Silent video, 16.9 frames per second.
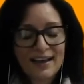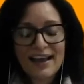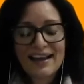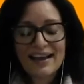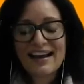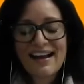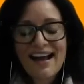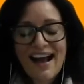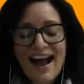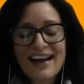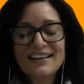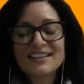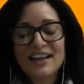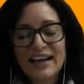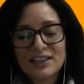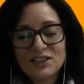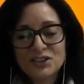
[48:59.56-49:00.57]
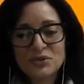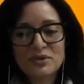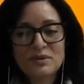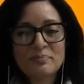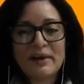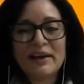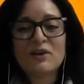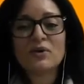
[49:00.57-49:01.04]
And I
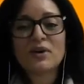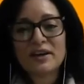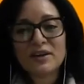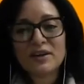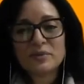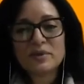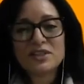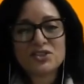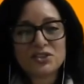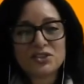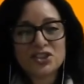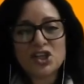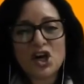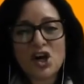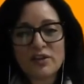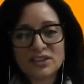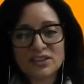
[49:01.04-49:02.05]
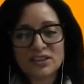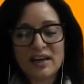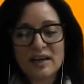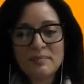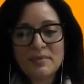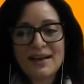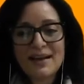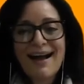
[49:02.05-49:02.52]
do my own kind of research all the
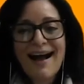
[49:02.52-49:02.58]
time.